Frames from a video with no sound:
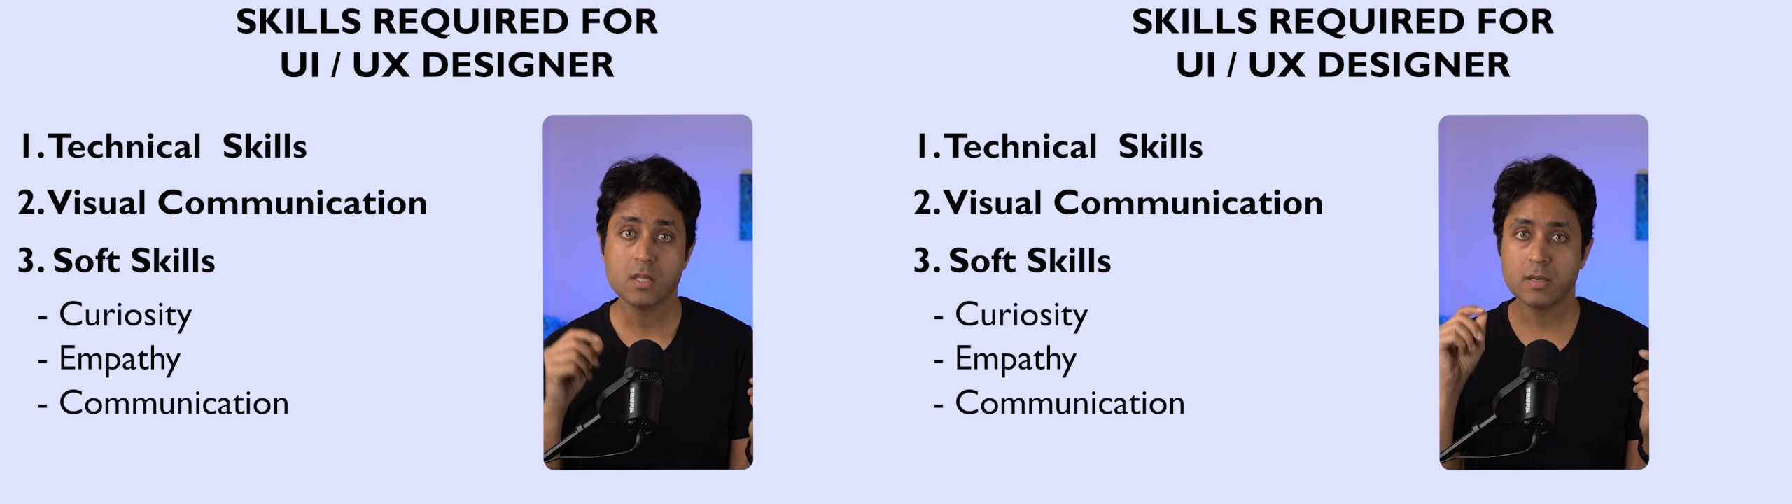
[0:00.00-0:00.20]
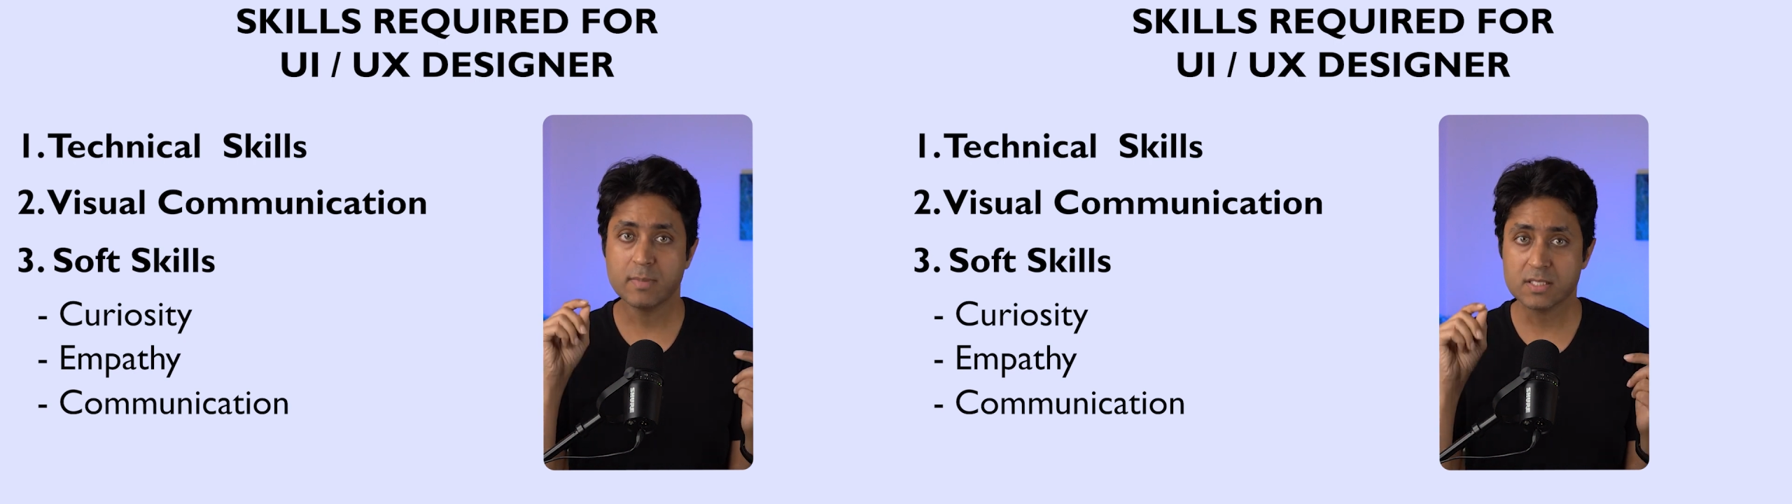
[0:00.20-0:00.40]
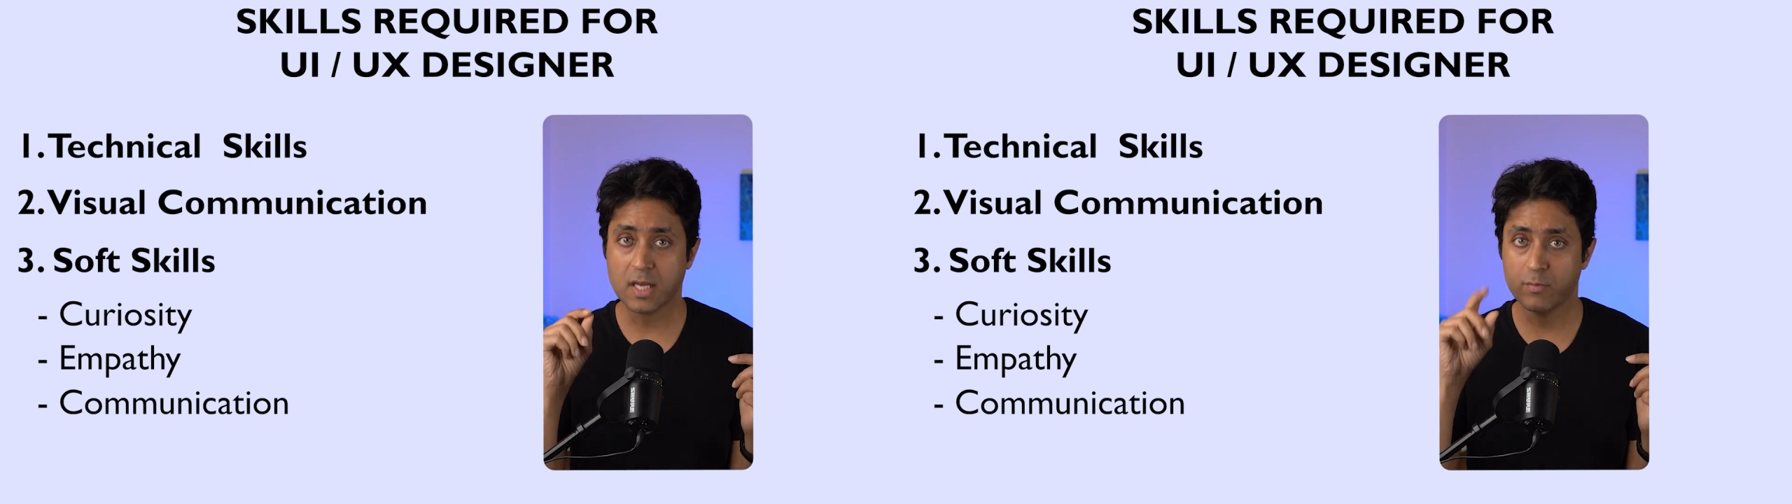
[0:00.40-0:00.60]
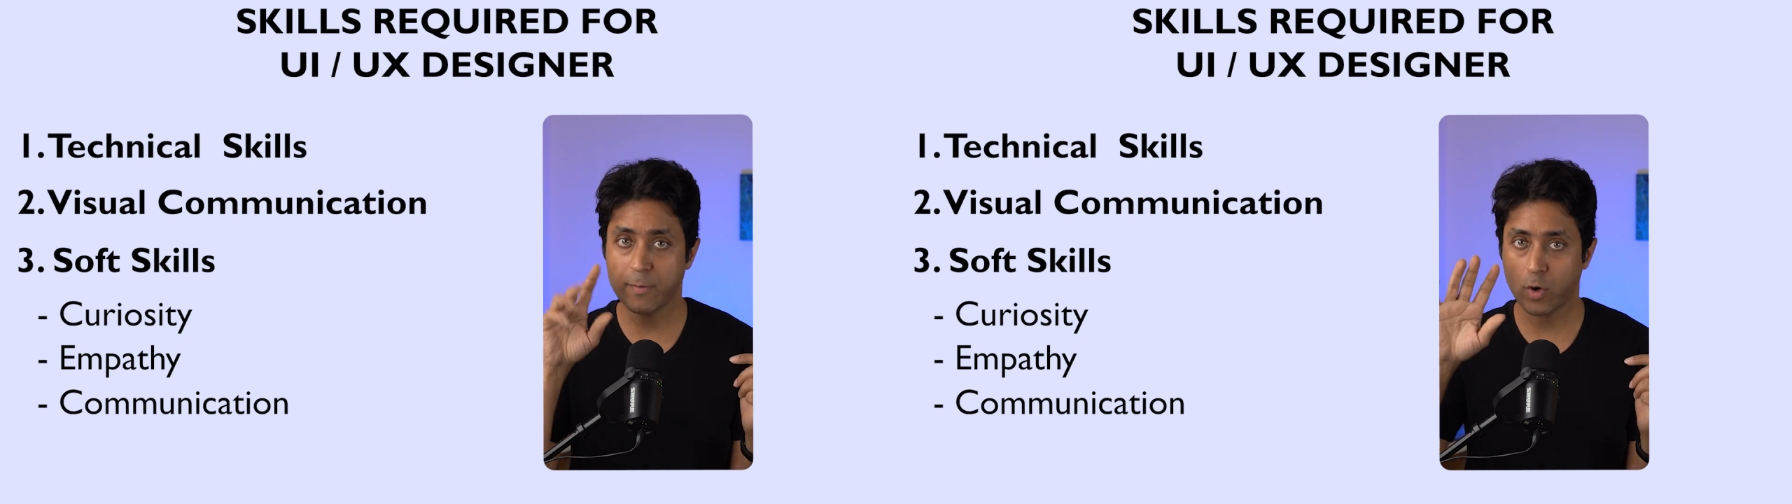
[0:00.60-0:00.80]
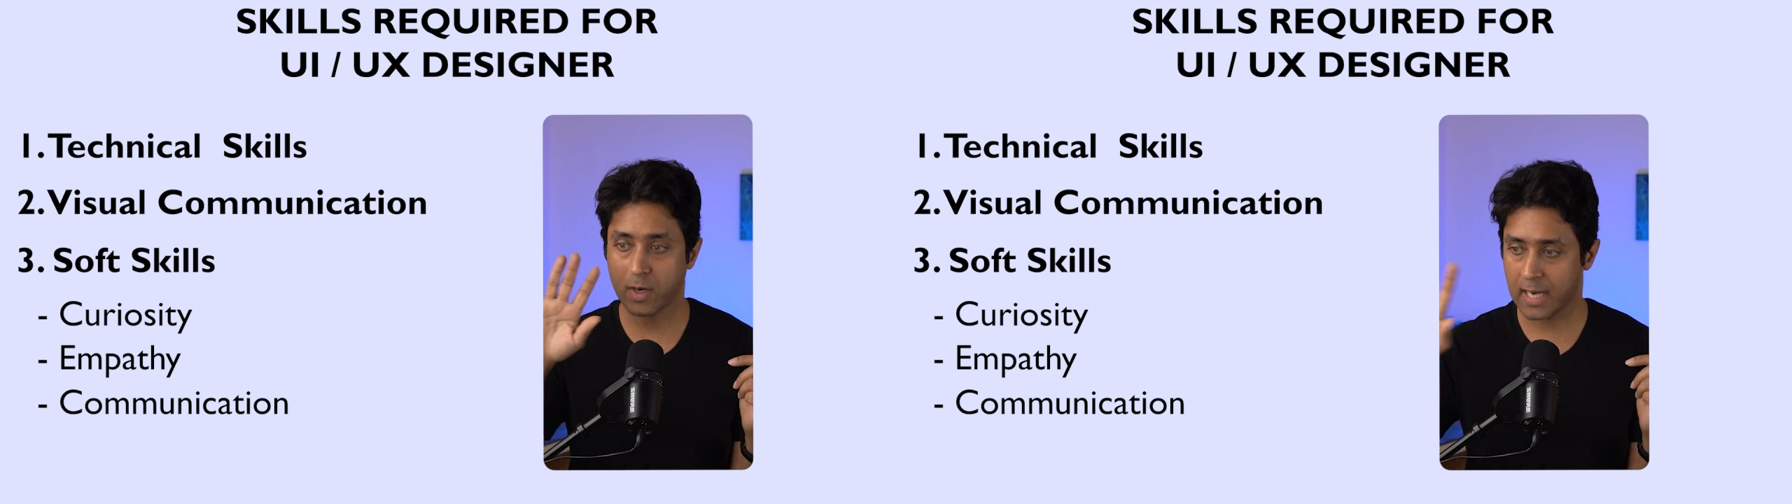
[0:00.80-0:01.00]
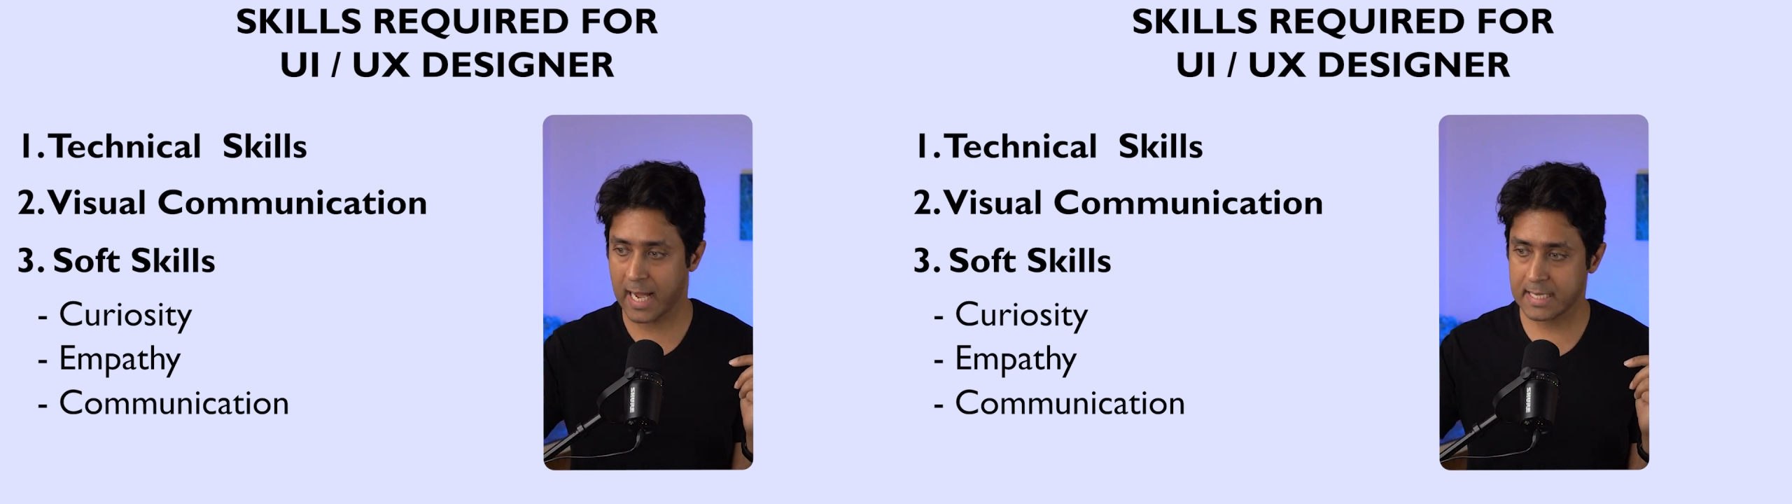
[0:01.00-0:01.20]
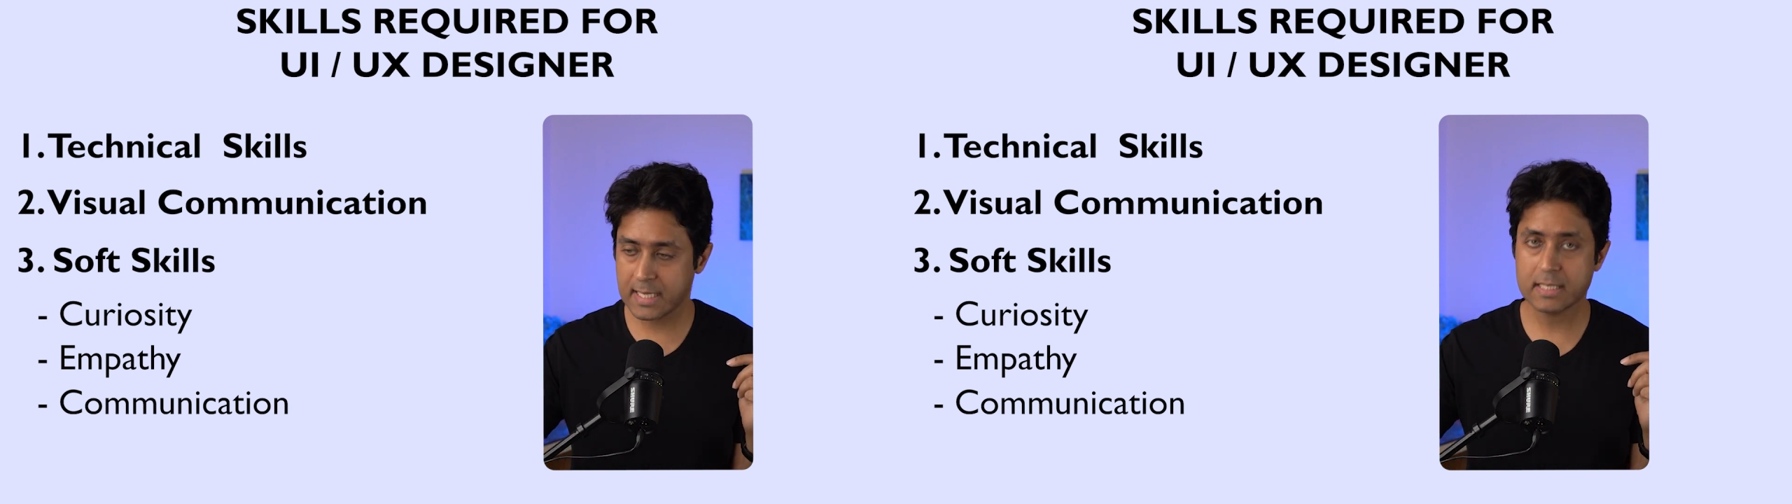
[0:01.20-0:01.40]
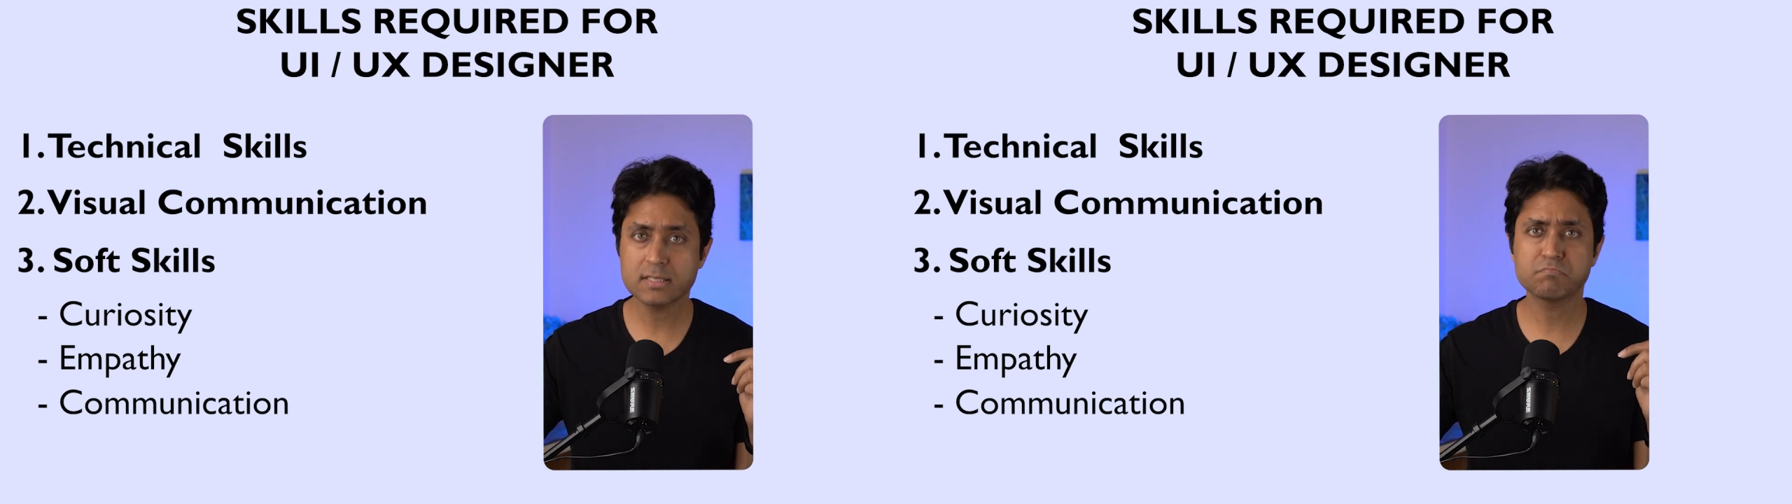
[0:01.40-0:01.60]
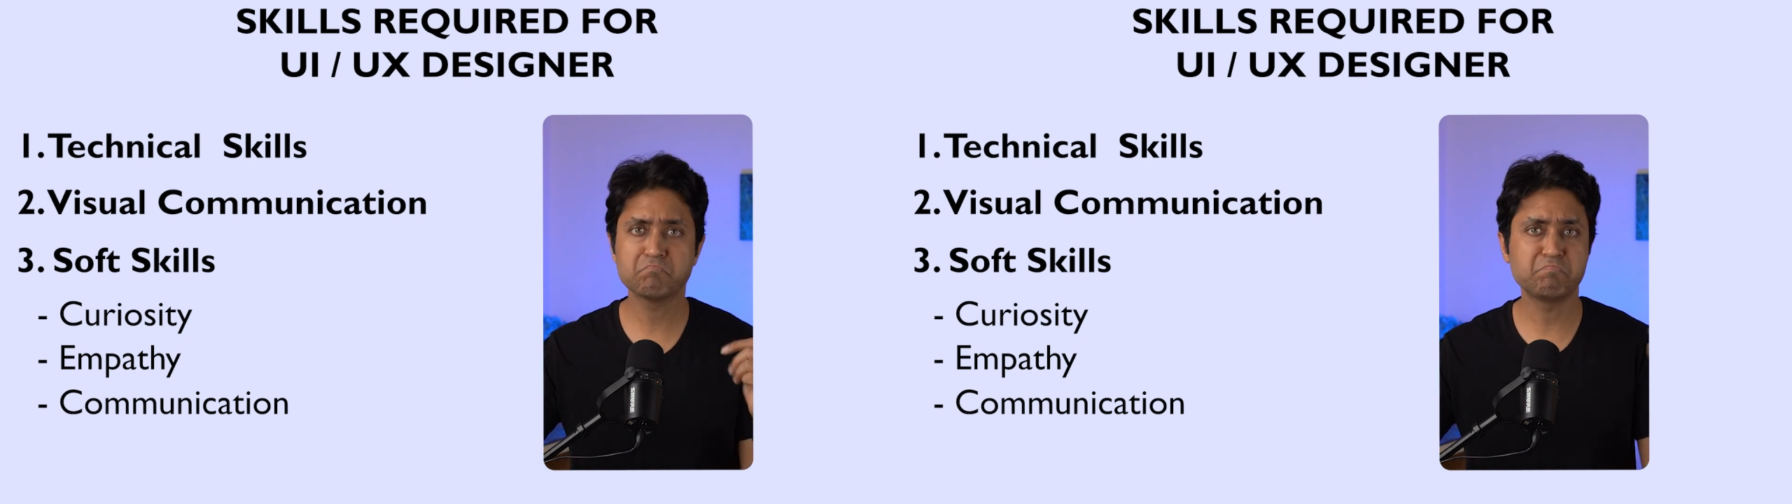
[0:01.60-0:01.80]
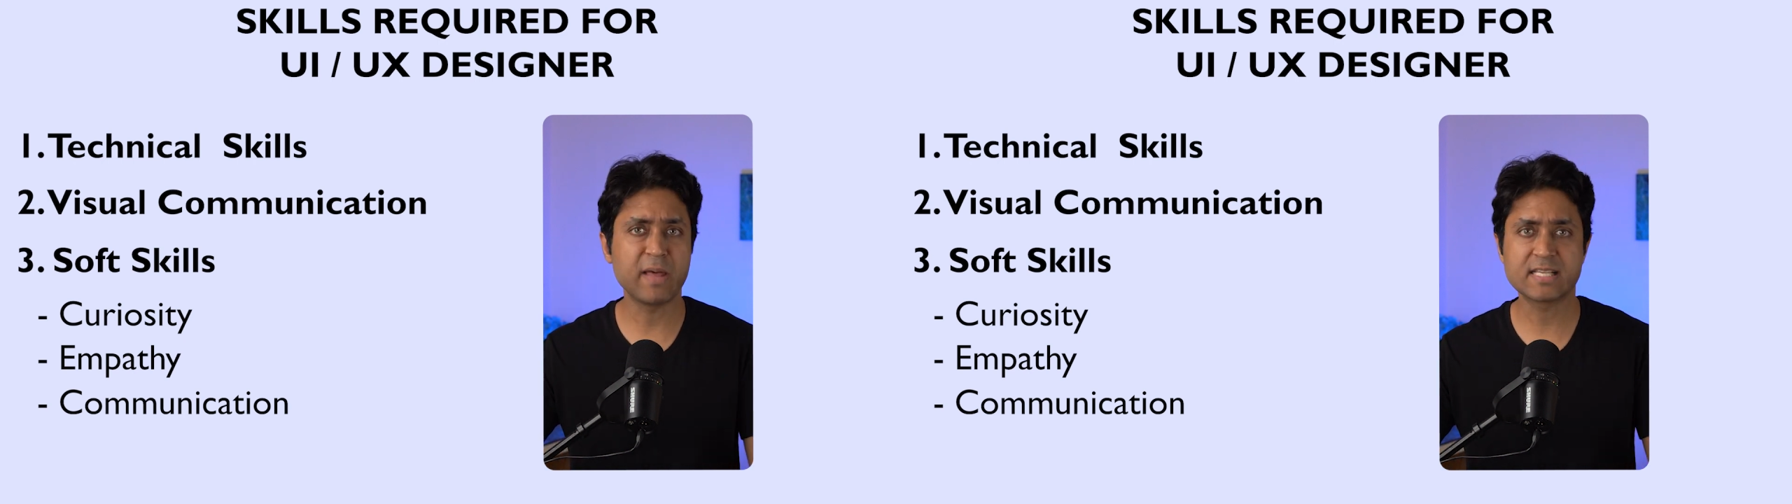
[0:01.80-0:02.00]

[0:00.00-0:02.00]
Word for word: They must convey product ideas,